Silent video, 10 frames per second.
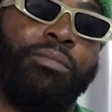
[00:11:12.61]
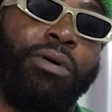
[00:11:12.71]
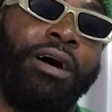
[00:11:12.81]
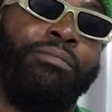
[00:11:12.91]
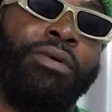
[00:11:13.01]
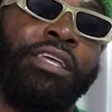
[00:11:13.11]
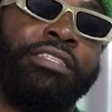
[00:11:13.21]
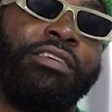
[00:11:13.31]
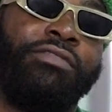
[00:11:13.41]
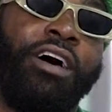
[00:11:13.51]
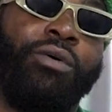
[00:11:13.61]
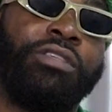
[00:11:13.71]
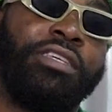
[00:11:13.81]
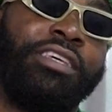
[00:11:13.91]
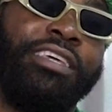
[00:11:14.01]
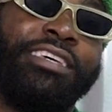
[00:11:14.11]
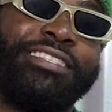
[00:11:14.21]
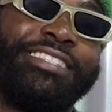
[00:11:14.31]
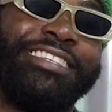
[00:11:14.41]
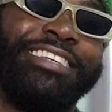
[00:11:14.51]
Backbench, if that was the
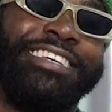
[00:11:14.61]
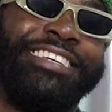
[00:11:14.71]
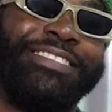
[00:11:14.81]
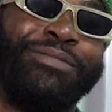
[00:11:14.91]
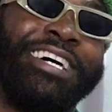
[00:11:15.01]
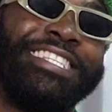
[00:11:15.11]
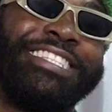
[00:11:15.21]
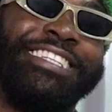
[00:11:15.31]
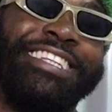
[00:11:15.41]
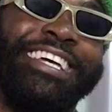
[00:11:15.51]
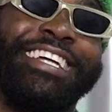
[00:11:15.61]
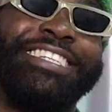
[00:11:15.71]
case, we'd have still in a